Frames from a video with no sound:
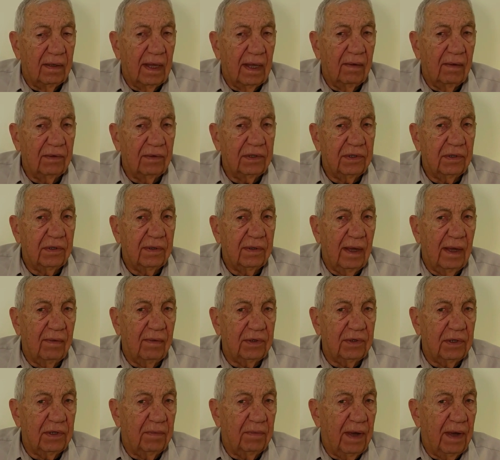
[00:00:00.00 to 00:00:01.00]
that was that
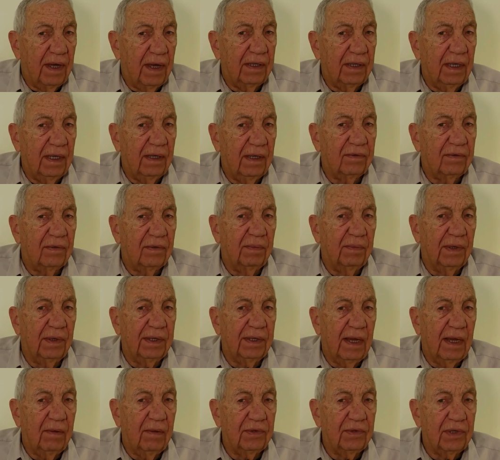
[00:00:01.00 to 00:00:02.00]
was about it. But
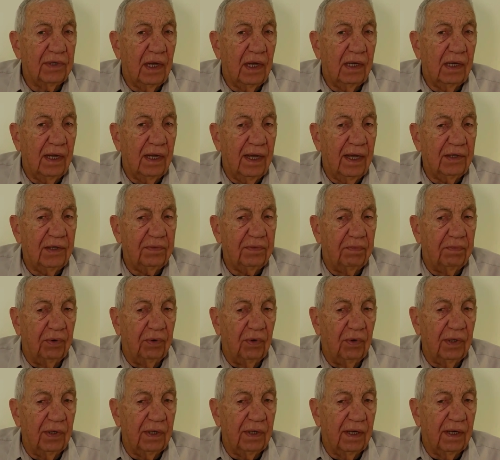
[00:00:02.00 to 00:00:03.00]
that was our last
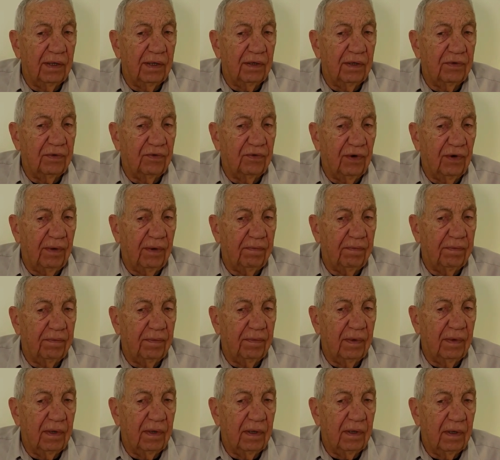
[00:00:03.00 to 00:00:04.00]
port on the trip.
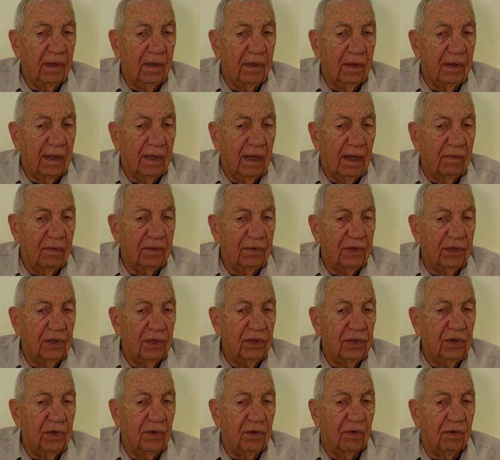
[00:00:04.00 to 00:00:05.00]
That was
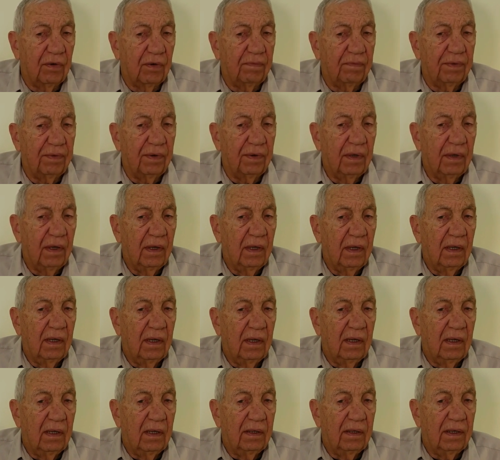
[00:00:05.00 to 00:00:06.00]
in Europe.
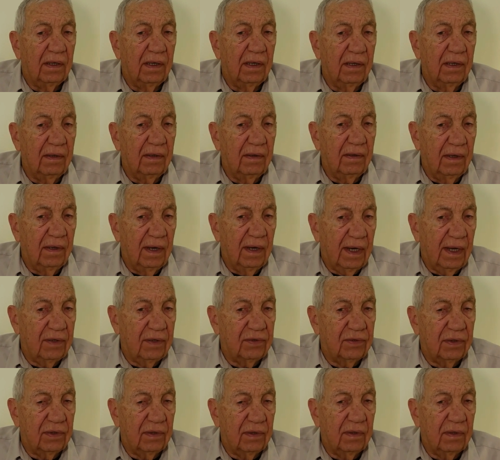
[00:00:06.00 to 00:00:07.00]
The
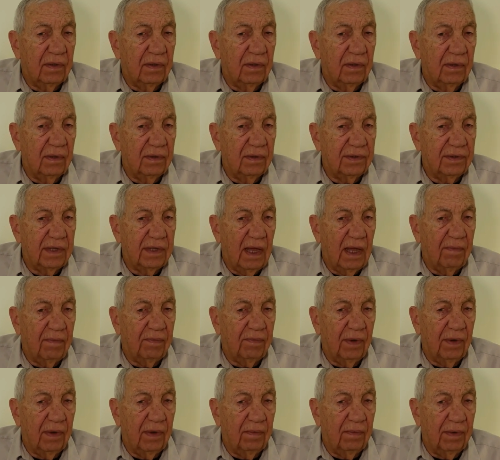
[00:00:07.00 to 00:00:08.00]
next stop
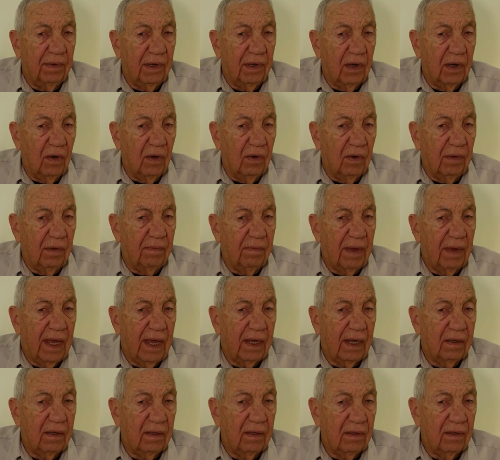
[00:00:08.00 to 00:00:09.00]
would be going
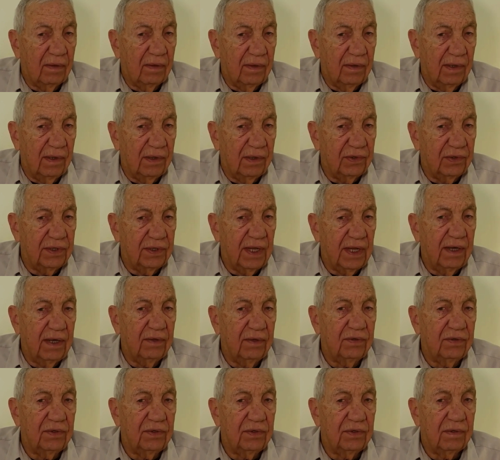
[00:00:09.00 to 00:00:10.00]
back to the
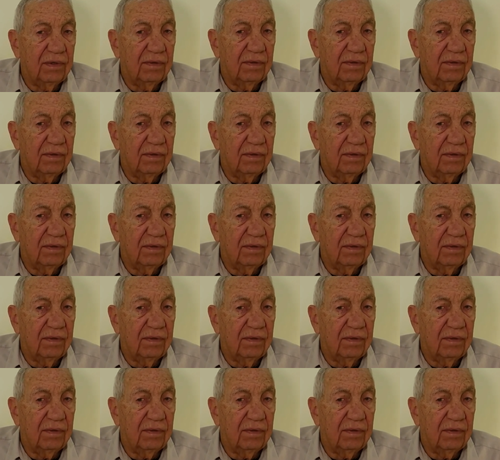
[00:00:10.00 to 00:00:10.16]
States.